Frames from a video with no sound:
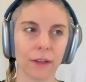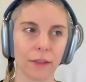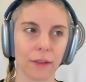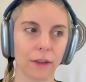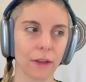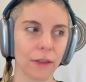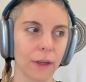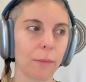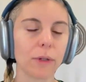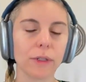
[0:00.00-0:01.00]

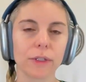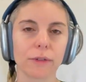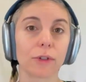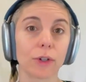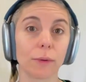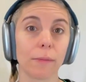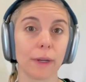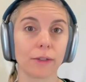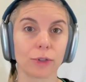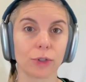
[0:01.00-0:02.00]
the importance of good
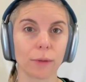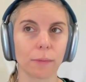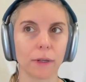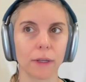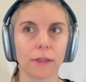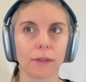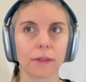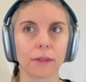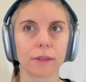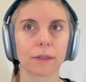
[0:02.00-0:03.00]
mentorship
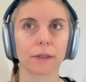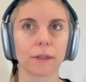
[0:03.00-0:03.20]
is,